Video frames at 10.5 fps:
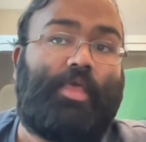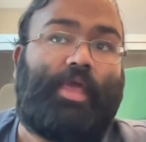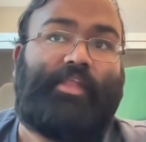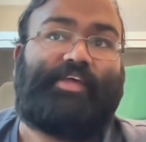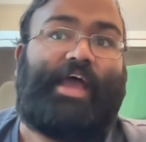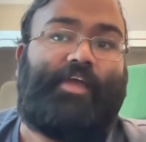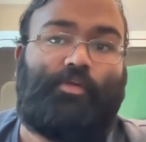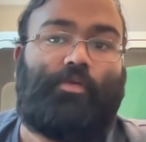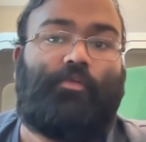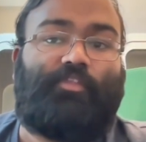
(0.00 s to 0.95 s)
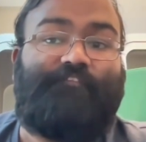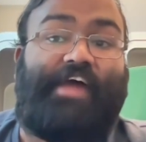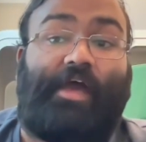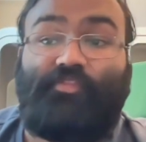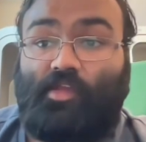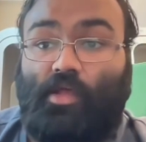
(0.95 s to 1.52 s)
It's either the
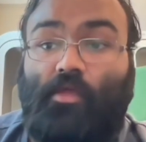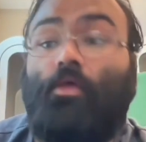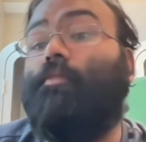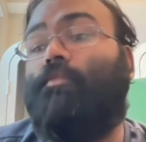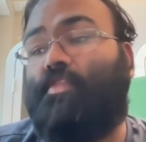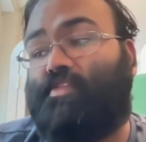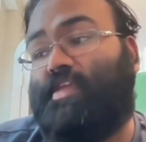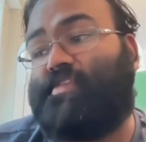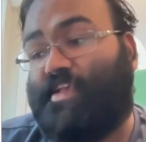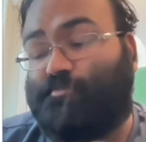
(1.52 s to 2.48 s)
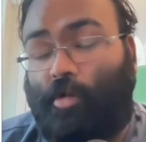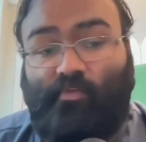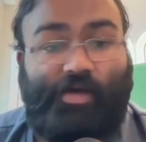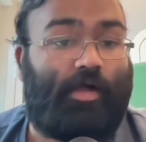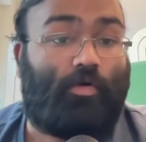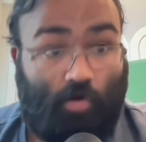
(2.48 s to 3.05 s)
FAFSA, the CSS
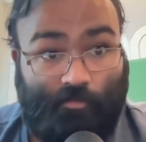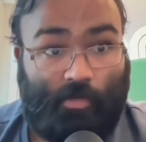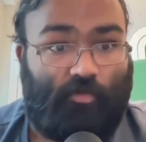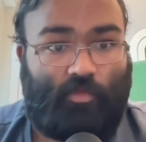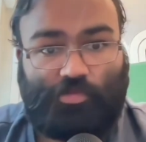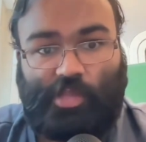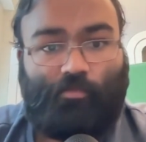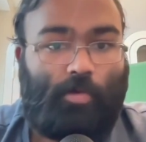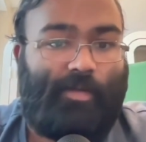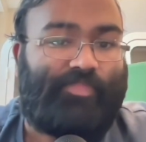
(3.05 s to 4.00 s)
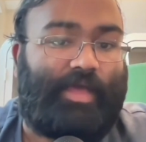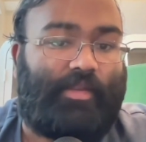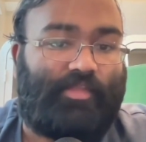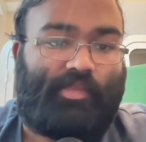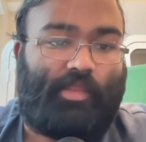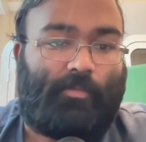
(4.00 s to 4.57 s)
profile, or both. And we'll talk more about that
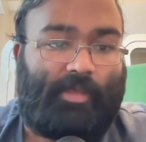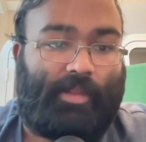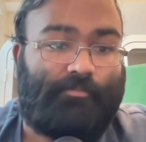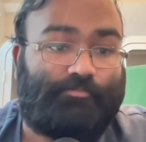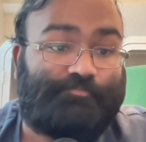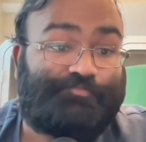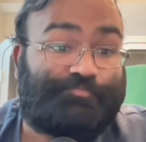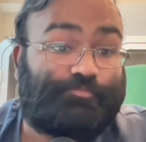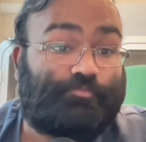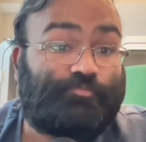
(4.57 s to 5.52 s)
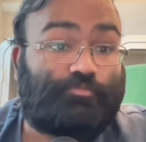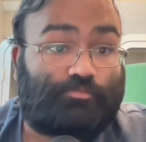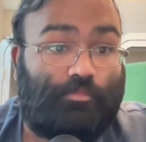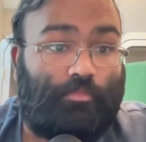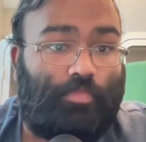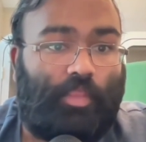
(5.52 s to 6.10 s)
in a bit.
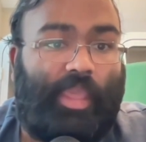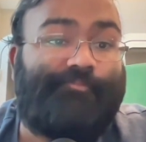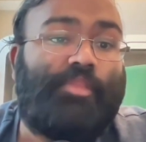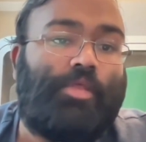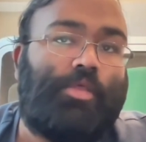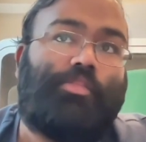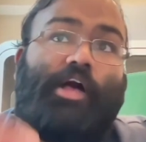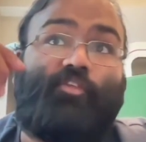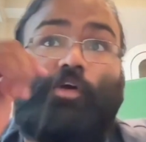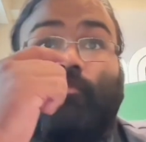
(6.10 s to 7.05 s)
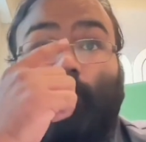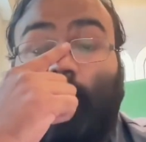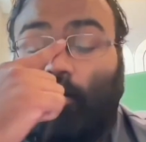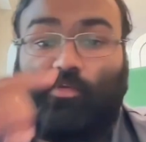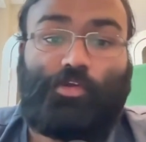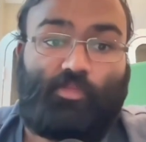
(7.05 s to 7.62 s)
Okay. The last question we're going
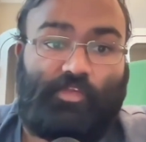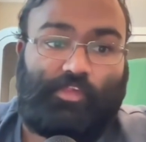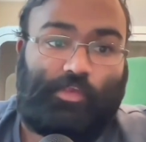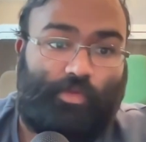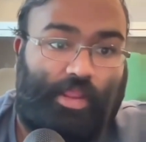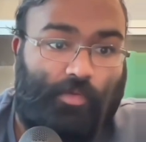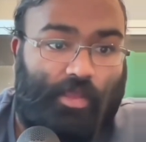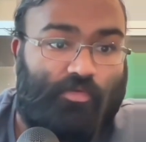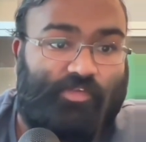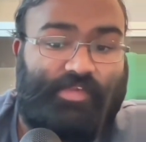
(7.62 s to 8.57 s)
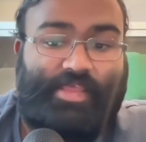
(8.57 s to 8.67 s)
to do during this Q&A round